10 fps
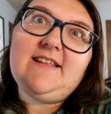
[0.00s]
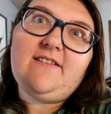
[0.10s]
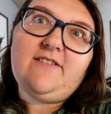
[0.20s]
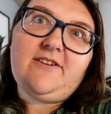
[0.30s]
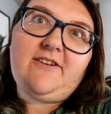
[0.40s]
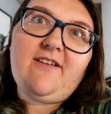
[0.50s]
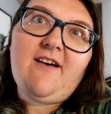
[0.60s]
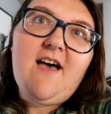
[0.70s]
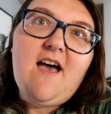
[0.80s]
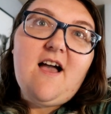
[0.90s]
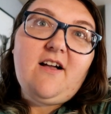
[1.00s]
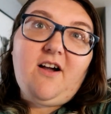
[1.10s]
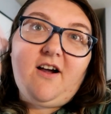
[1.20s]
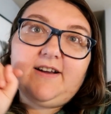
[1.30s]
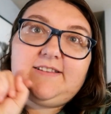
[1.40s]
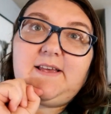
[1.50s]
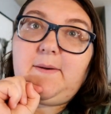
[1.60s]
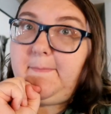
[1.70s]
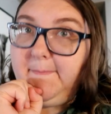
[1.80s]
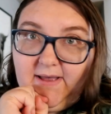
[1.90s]
the little cards
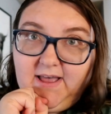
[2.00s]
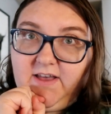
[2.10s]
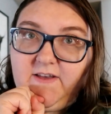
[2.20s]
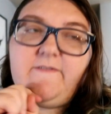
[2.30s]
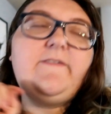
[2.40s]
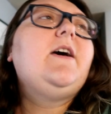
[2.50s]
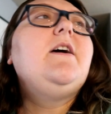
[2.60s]
above.